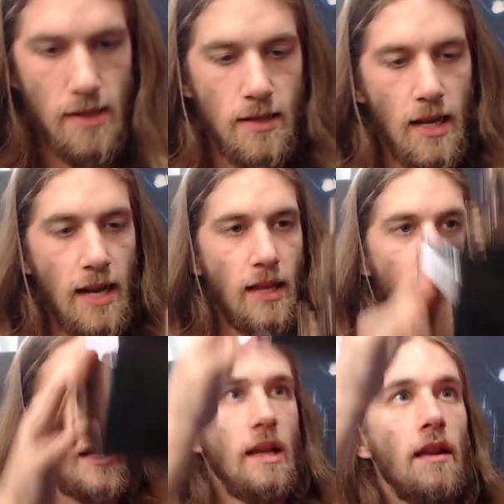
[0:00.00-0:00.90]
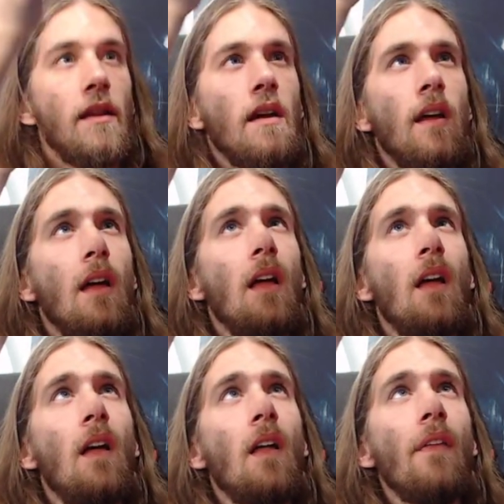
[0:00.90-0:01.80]
Is there anything on there?
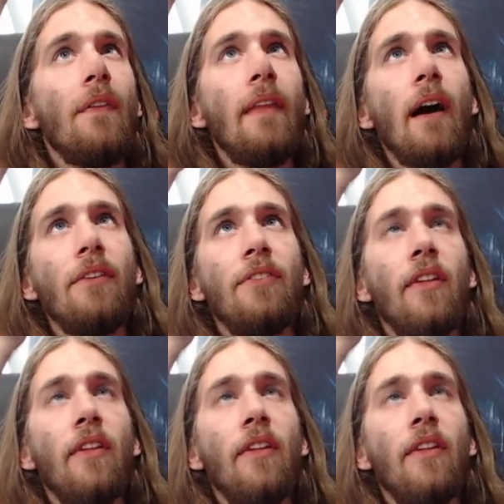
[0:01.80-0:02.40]
No, there's